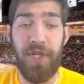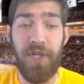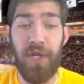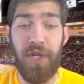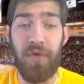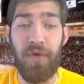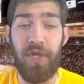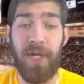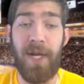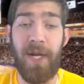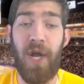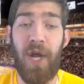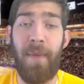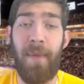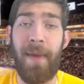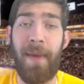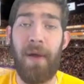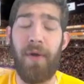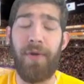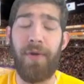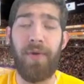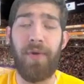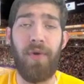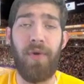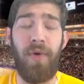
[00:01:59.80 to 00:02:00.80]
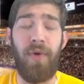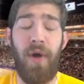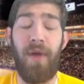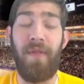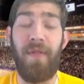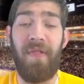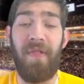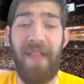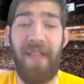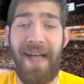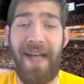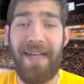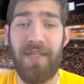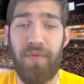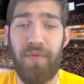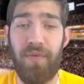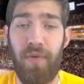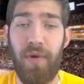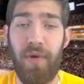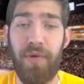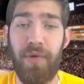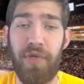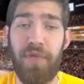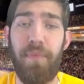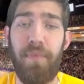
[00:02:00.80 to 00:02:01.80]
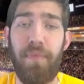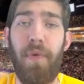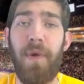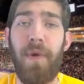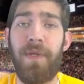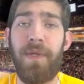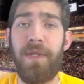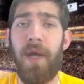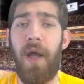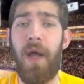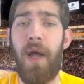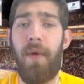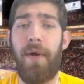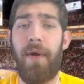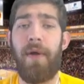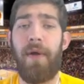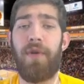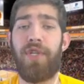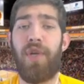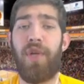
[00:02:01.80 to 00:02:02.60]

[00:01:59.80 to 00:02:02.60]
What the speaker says: also check out my article on Last Word Sports, where I